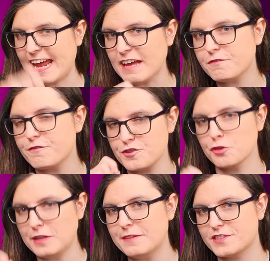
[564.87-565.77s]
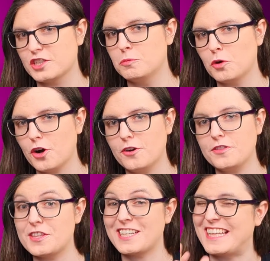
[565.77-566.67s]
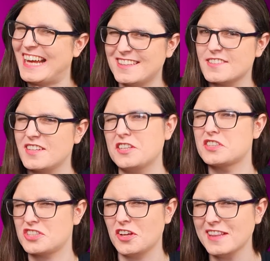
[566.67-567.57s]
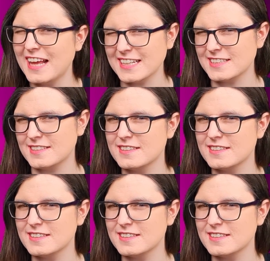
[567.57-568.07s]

if you live somewhere that gets sunlight.